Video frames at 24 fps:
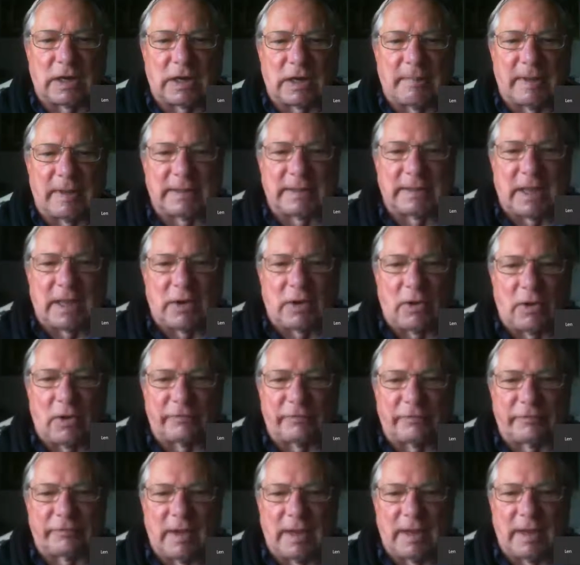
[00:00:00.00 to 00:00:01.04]
about that
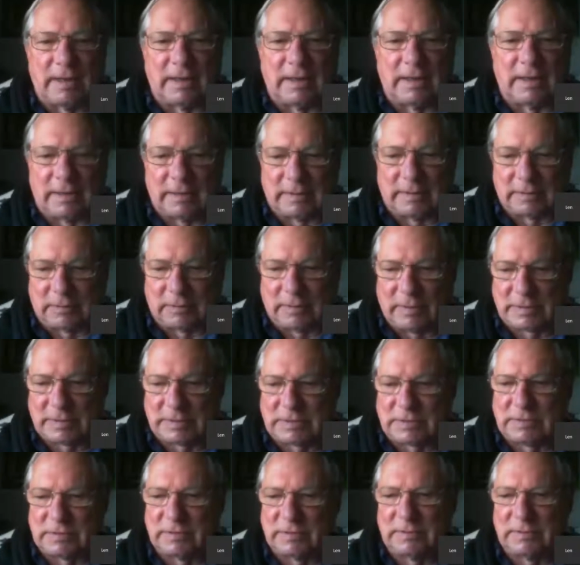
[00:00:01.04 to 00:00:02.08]
offline now, Chris.